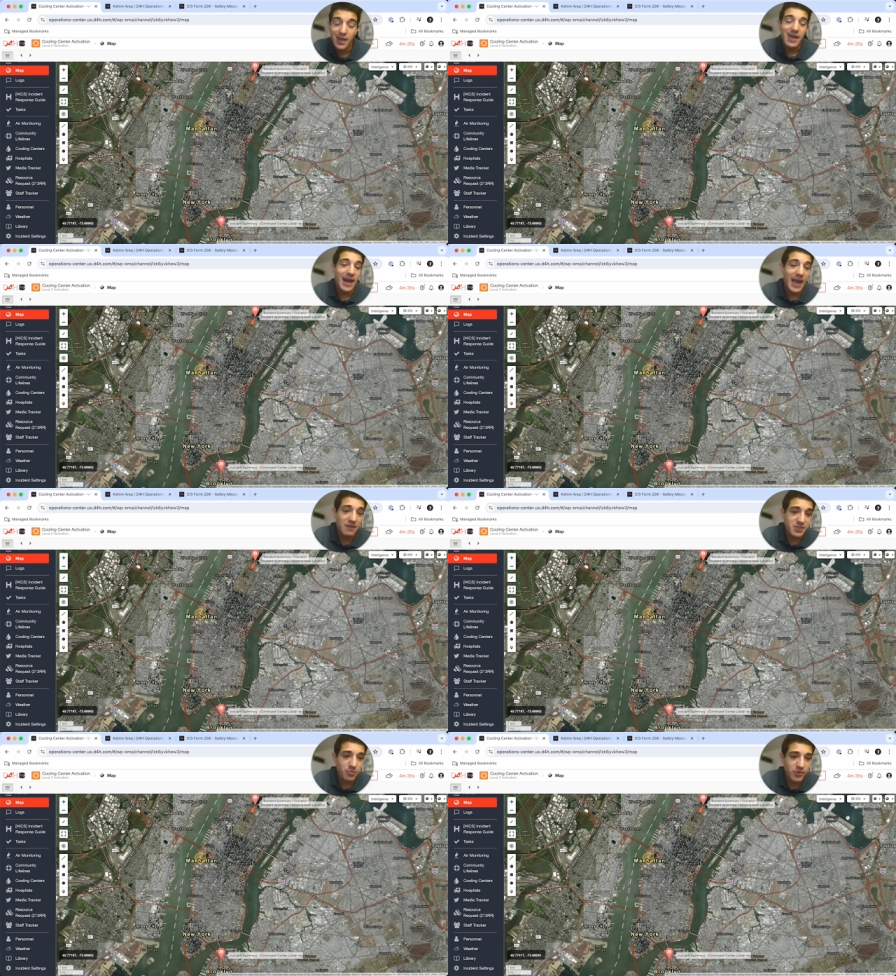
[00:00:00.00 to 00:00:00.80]
I have
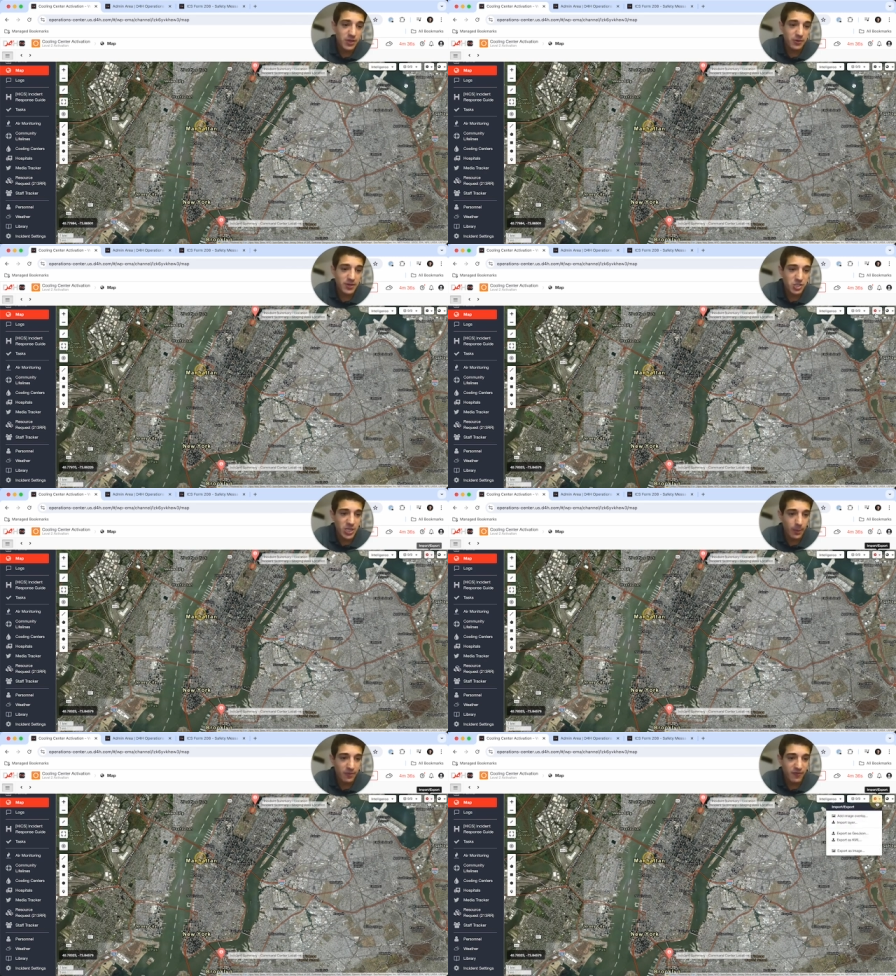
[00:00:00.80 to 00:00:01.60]
some preloaded
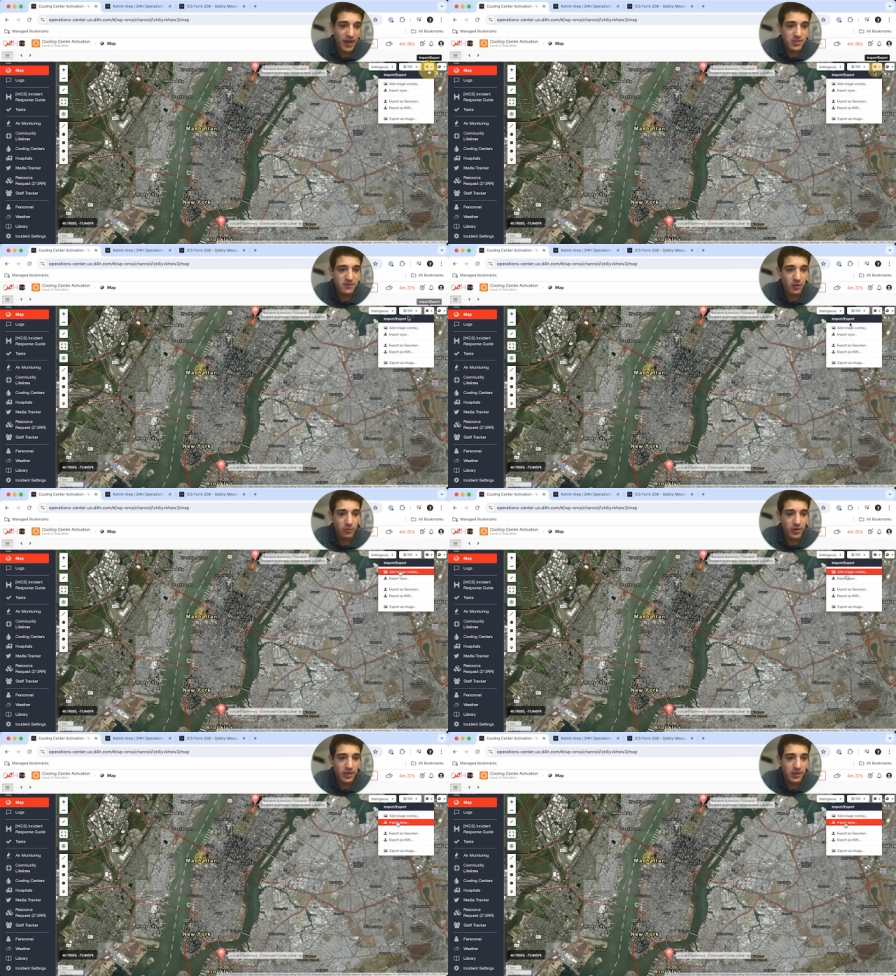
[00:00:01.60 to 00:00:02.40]
shape files. If I
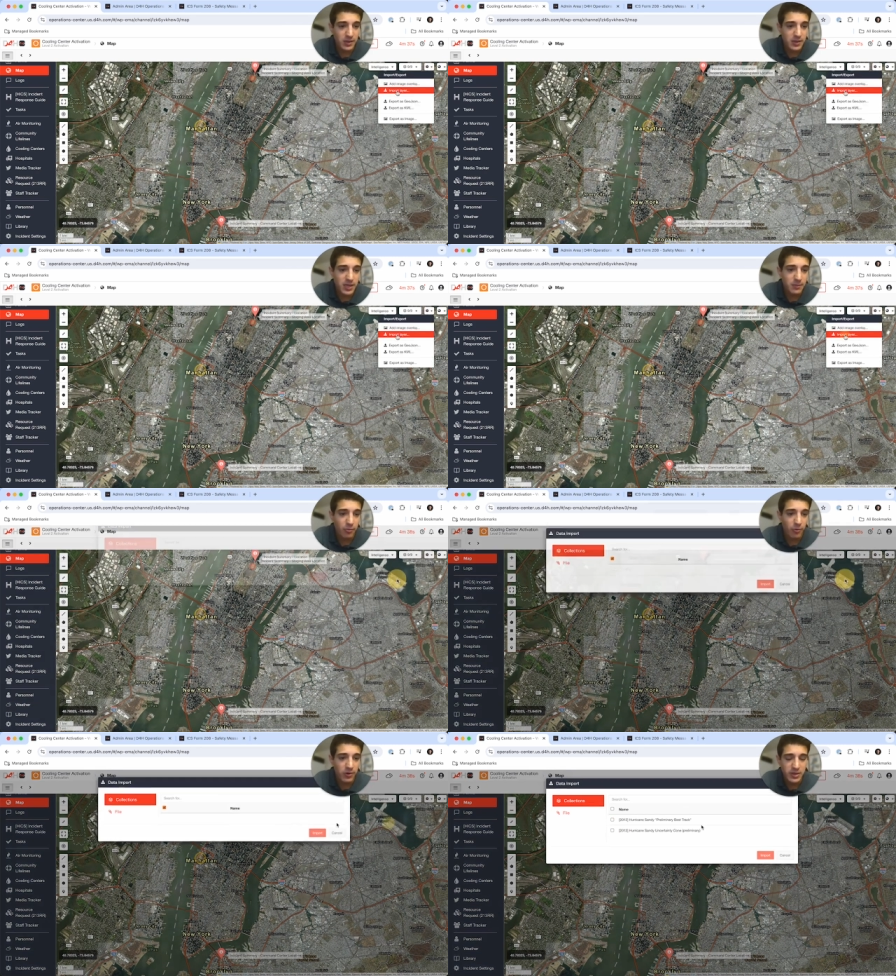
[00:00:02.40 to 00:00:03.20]
were to
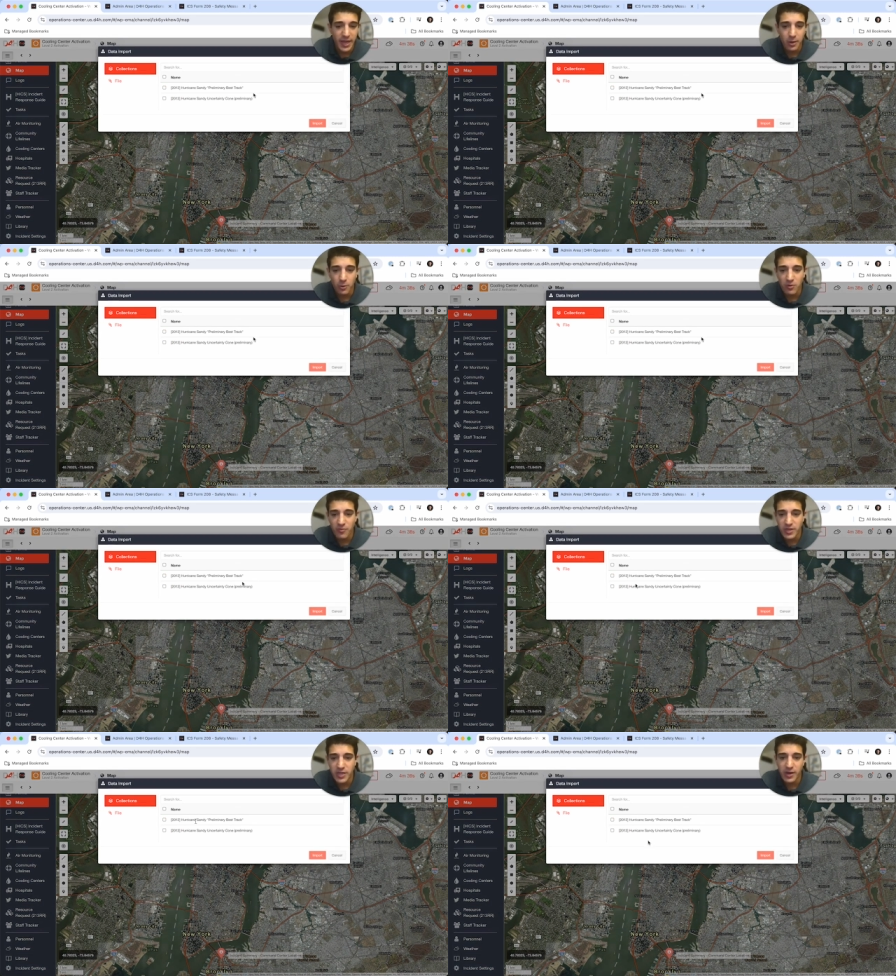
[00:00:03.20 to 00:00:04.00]
import layer over
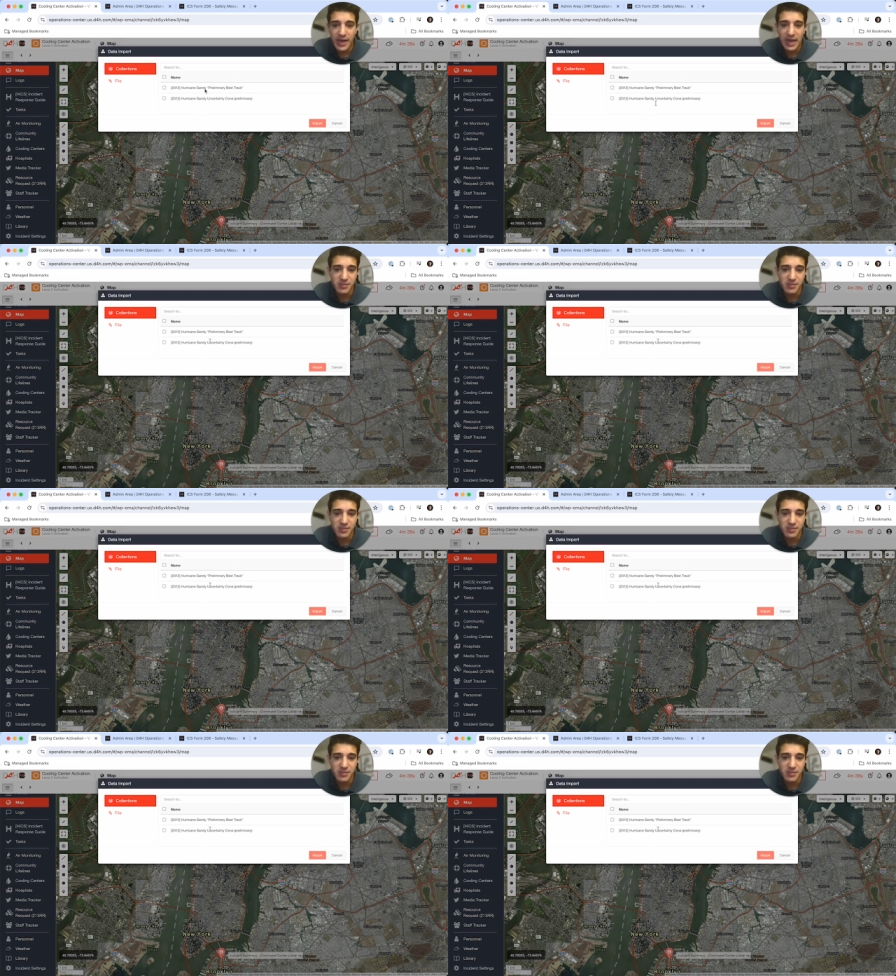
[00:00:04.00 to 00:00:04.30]
here, I have some